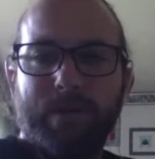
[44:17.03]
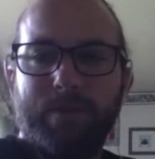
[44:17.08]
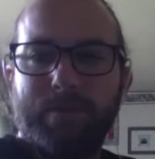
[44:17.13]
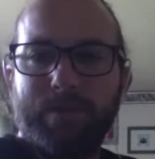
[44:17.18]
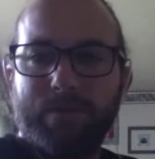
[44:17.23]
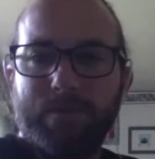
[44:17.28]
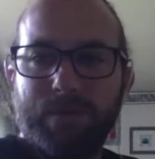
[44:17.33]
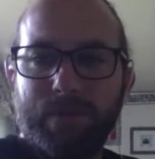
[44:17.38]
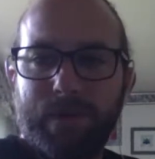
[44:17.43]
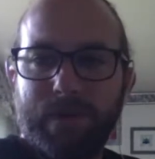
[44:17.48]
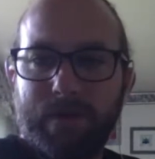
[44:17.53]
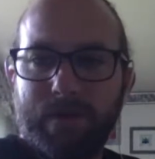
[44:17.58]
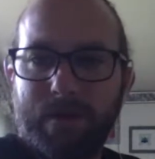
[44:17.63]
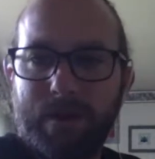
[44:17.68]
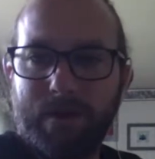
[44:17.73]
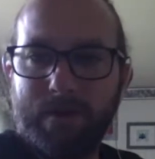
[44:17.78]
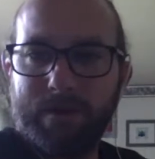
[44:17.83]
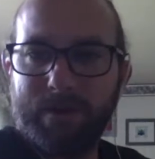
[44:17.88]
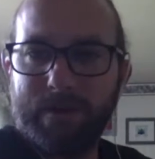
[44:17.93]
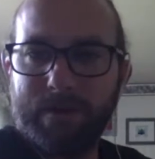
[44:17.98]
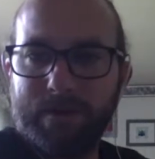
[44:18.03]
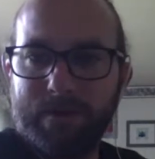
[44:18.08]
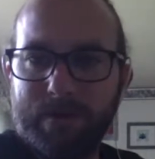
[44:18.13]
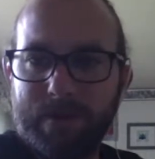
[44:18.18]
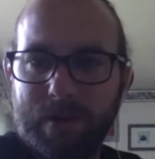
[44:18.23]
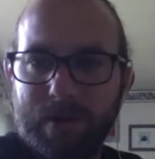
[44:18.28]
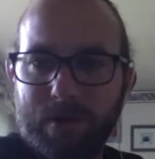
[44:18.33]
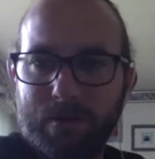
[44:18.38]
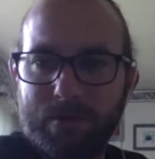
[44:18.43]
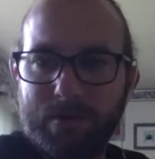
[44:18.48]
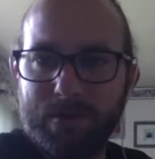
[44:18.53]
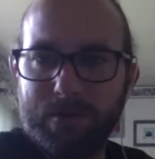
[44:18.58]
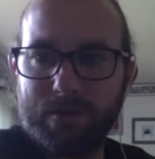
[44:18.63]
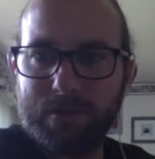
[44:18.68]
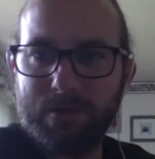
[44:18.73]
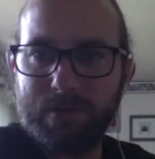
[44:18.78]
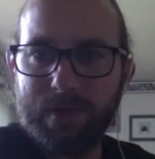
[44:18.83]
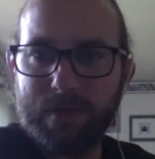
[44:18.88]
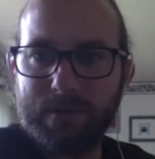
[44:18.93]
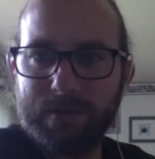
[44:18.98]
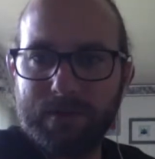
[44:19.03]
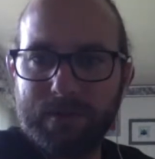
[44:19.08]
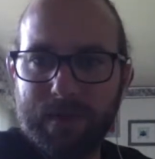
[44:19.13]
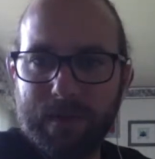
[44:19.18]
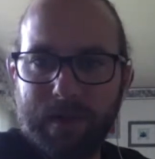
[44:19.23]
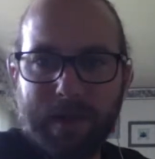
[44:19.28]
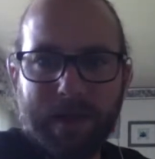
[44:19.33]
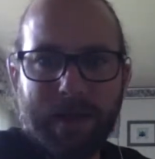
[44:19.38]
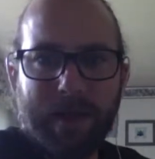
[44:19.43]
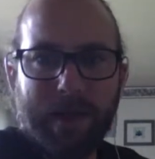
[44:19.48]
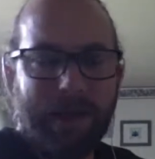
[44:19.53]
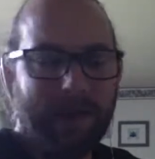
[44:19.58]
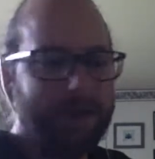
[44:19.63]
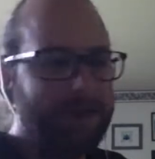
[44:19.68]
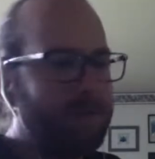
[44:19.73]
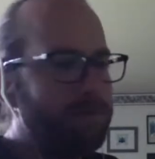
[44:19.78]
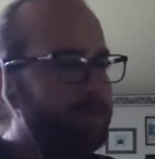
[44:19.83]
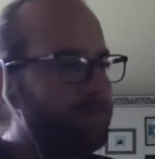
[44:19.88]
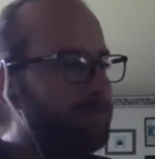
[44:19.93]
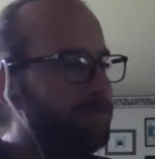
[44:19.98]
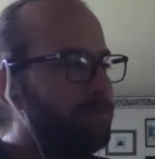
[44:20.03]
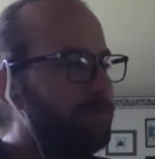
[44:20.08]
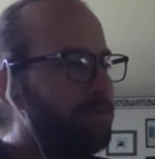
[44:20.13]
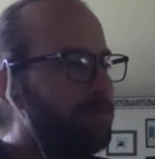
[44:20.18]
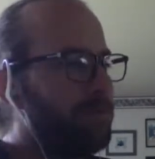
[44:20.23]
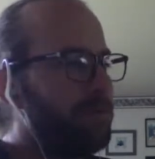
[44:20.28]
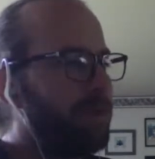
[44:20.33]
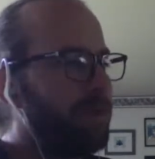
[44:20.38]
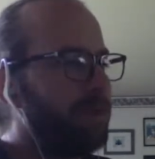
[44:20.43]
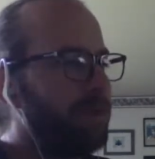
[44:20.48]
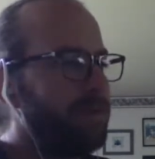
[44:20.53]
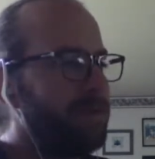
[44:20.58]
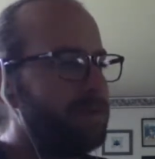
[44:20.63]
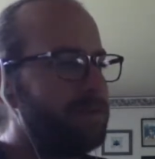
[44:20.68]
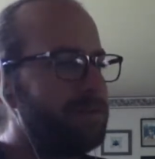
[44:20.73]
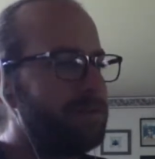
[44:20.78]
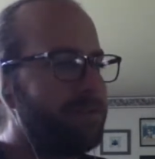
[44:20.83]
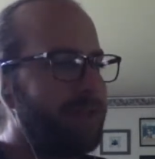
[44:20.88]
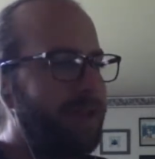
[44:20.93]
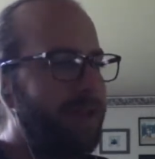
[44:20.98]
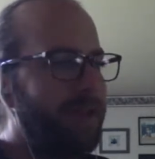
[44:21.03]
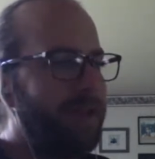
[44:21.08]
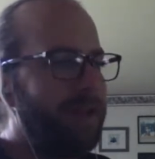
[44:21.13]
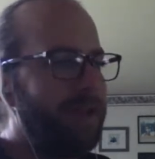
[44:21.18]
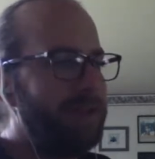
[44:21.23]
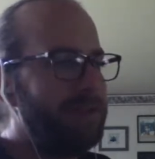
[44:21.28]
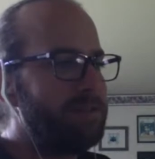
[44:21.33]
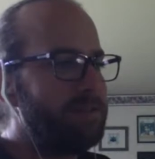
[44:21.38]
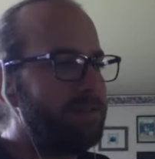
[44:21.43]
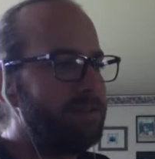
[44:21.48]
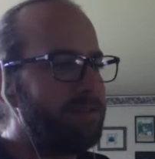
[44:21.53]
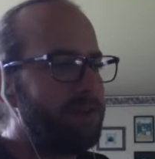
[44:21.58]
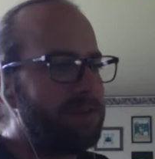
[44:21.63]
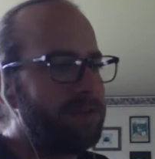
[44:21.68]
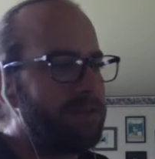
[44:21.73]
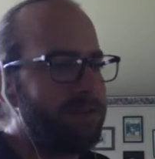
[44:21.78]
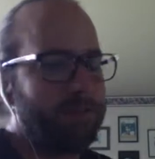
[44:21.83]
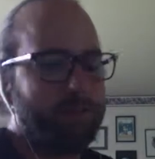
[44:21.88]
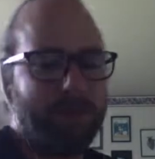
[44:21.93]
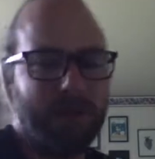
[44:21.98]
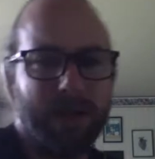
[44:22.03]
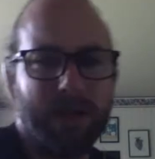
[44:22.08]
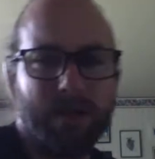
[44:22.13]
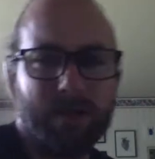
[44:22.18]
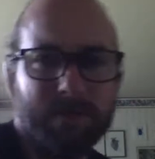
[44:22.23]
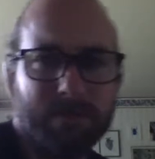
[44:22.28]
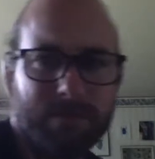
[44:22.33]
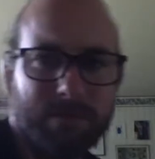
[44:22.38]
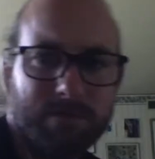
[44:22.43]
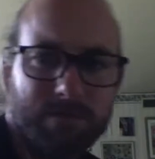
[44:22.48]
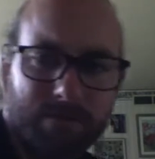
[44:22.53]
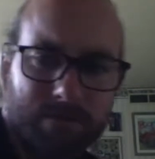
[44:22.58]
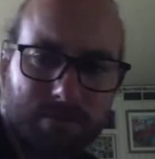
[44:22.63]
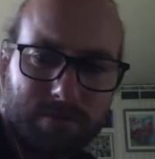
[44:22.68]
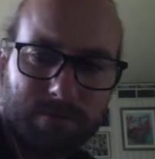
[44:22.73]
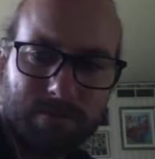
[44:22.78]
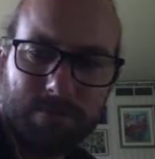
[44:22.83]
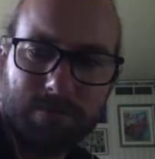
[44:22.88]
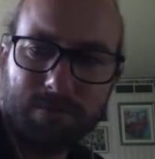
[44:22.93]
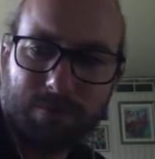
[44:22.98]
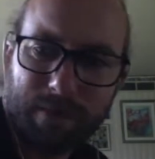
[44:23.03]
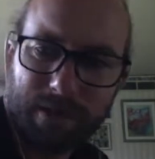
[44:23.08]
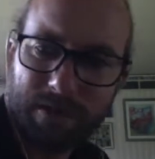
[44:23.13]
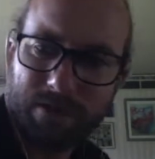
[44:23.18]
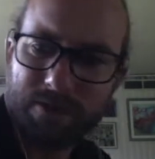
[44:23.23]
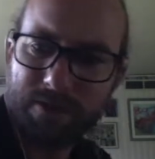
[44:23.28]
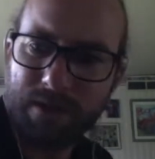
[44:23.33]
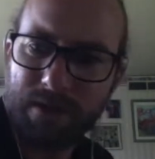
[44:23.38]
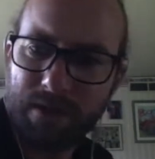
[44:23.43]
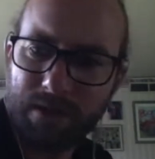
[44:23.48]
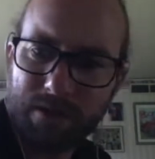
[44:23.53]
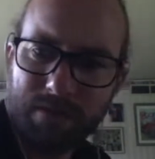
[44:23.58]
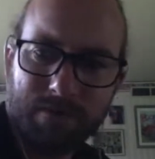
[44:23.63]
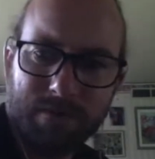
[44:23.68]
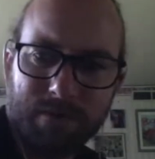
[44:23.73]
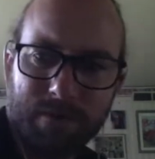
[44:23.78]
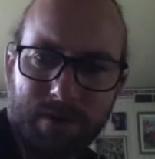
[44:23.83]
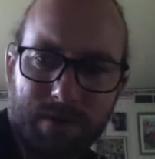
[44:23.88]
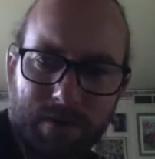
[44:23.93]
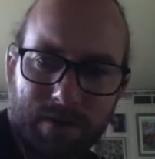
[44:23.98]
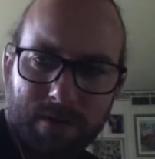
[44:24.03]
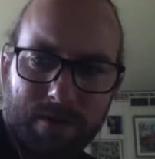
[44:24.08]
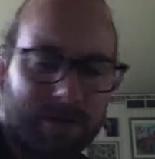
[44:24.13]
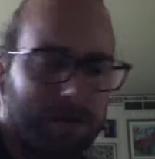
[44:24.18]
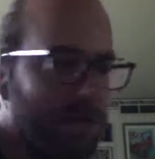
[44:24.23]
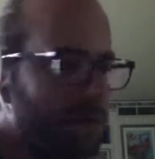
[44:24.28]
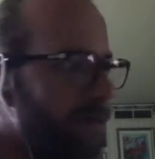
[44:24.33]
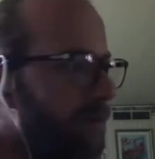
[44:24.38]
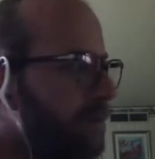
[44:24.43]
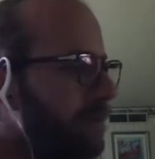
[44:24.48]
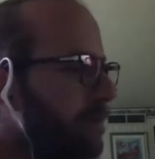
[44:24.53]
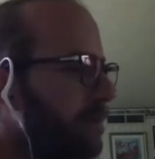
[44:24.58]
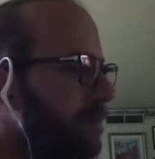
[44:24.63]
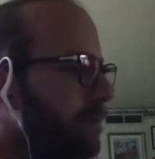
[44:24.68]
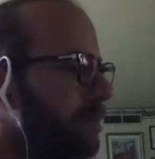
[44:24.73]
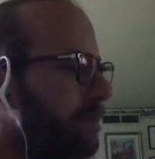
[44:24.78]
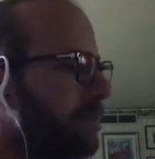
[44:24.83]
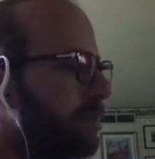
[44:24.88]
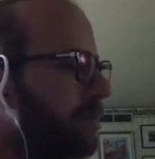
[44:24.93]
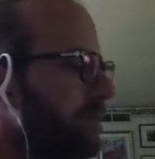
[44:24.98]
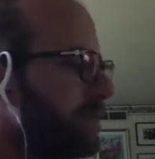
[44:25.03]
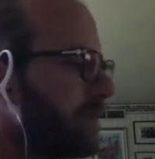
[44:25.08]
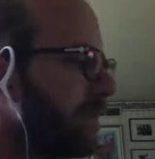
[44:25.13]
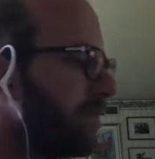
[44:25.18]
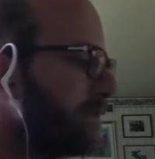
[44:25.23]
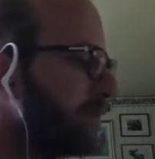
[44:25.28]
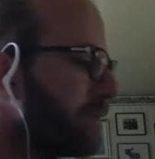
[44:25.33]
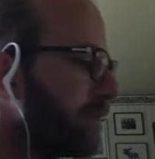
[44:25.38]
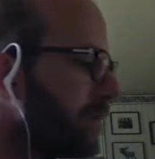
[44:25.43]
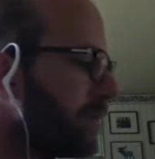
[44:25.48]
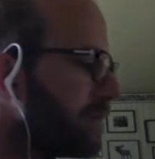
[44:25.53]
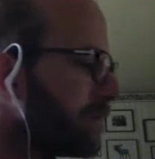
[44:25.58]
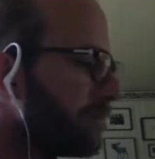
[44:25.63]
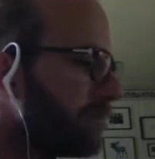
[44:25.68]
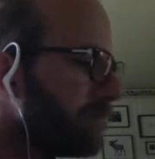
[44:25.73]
between continental and ocean crust. I think it's any subducting plate, my understanding. Let me see if it says.